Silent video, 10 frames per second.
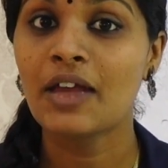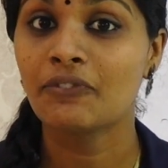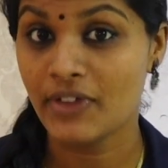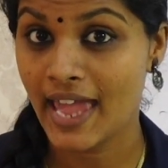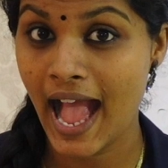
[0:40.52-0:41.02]

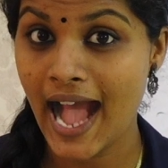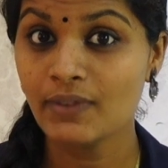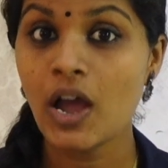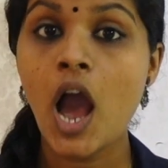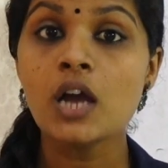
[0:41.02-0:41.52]
We
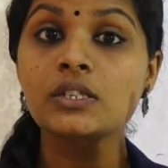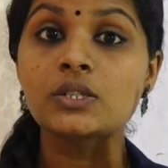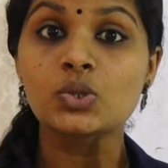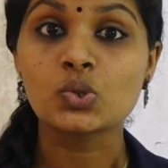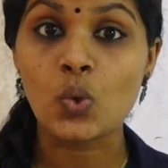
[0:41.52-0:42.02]
have
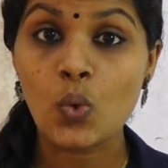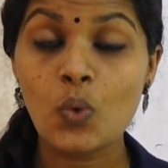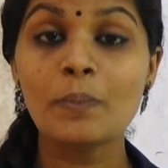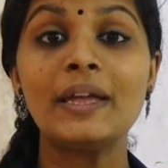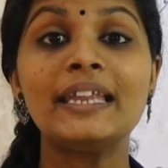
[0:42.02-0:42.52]

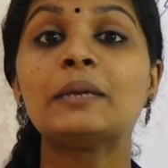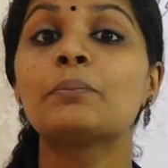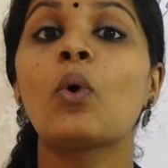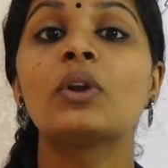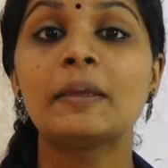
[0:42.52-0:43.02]
so many
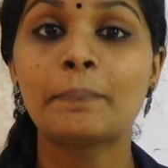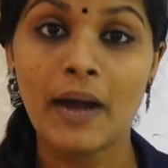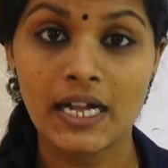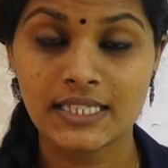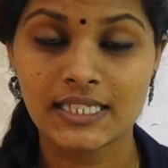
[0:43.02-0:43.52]
body
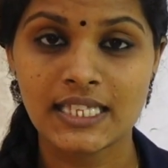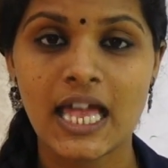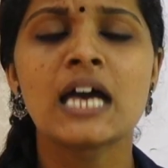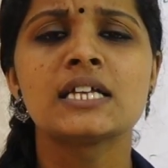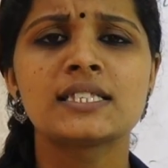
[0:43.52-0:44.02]
parts.
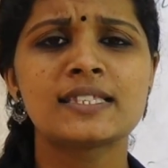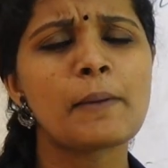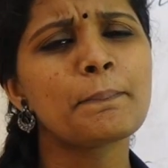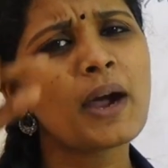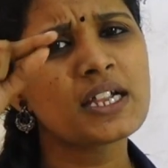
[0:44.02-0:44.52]

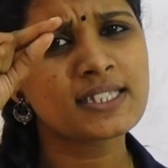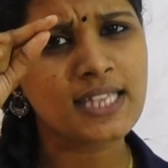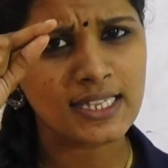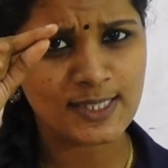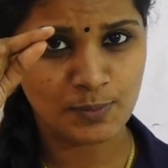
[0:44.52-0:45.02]
Some parts
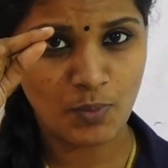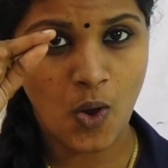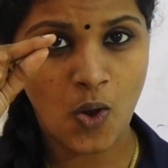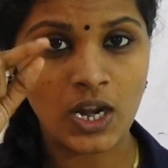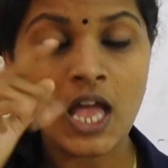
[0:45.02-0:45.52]
are
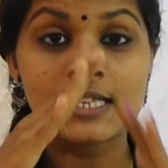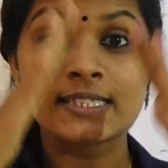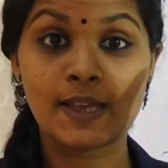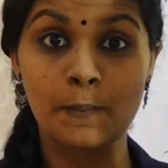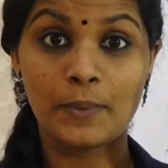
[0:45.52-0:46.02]
small,
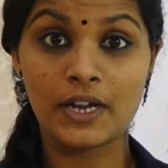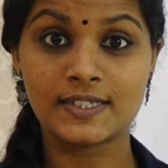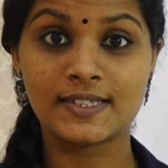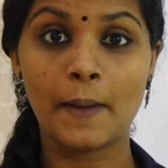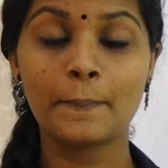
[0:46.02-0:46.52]
some
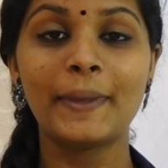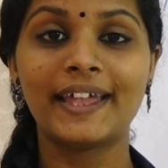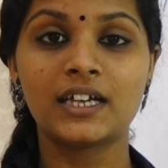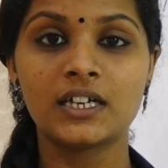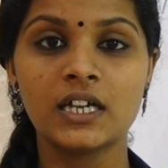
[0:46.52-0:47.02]
parts are
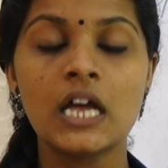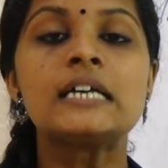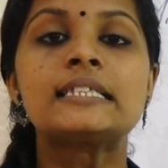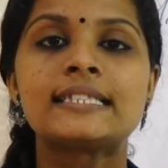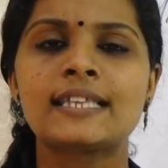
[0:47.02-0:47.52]
big.
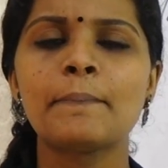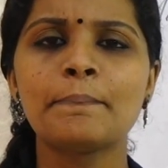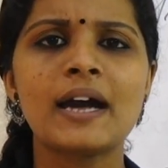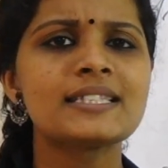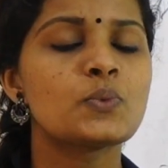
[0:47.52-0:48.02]

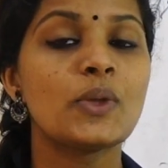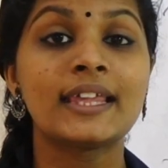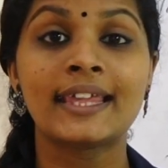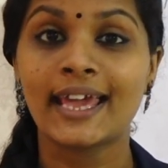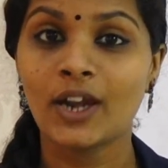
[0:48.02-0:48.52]
Some parts
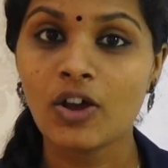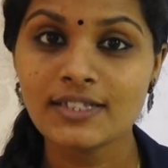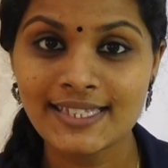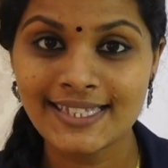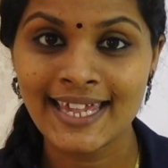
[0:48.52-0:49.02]
we
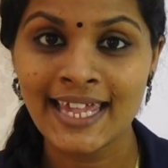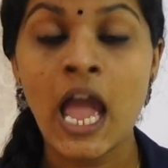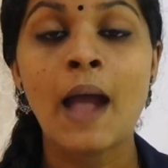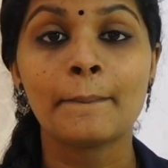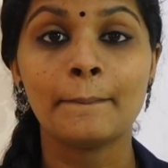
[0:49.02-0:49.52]
cannot
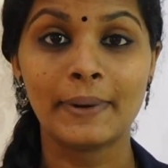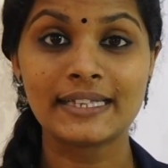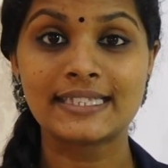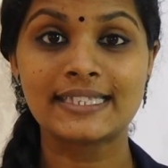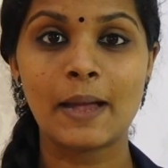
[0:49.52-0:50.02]
see,
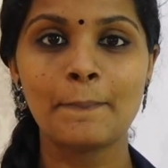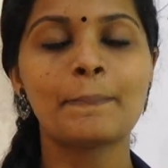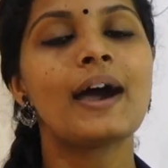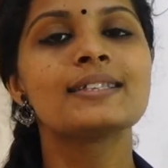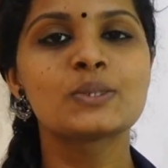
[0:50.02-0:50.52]
but some
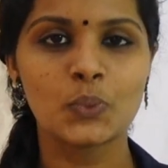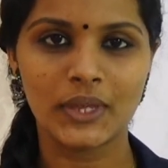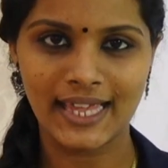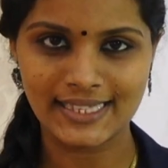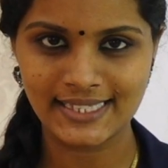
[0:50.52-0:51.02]
parts we
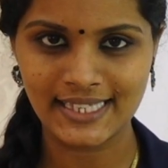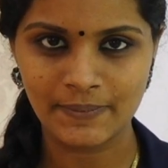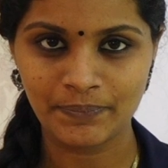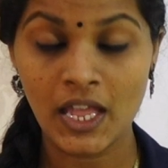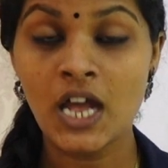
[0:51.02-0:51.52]
can see.
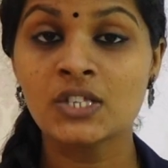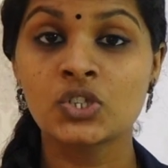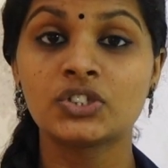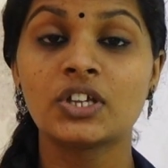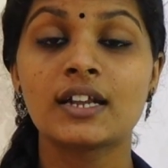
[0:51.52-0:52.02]

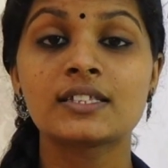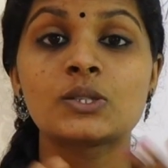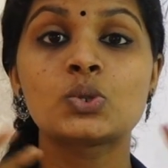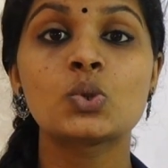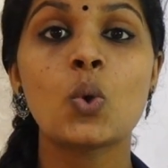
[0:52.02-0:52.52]
So there are
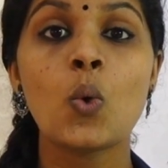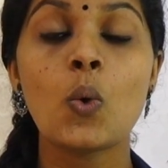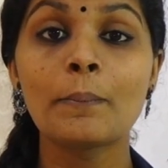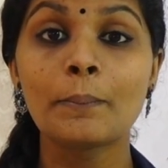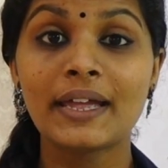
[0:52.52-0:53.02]

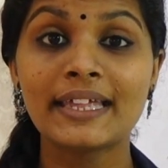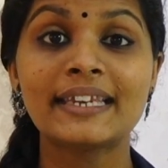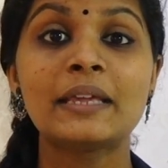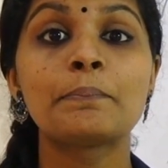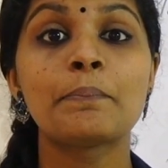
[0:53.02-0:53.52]
so
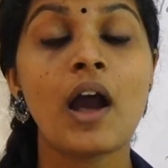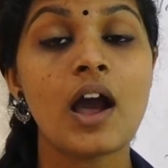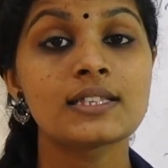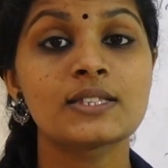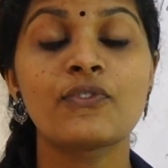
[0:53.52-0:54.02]
many
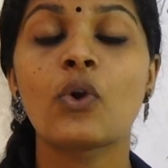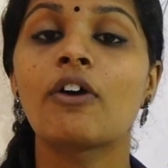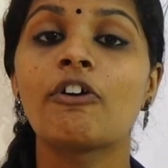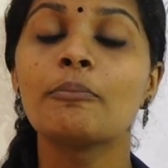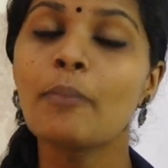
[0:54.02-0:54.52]
parts for
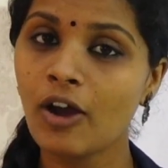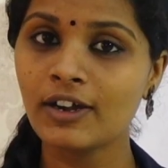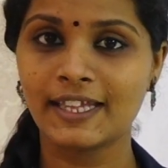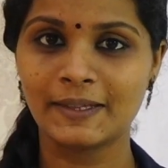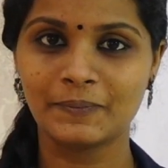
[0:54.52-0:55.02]
our body.